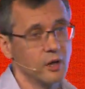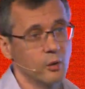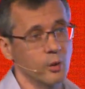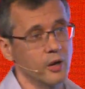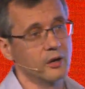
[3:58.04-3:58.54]

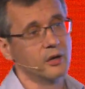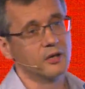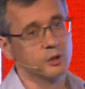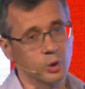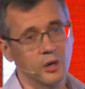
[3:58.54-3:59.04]
We're
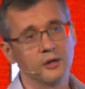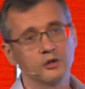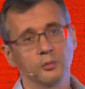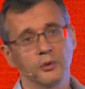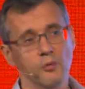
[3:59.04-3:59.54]
trying
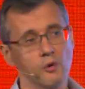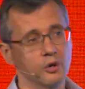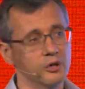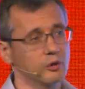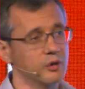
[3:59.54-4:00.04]
to be more
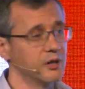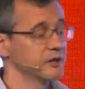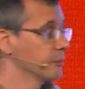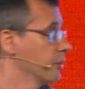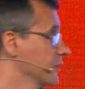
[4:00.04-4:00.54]

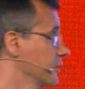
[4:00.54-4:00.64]
regulated, but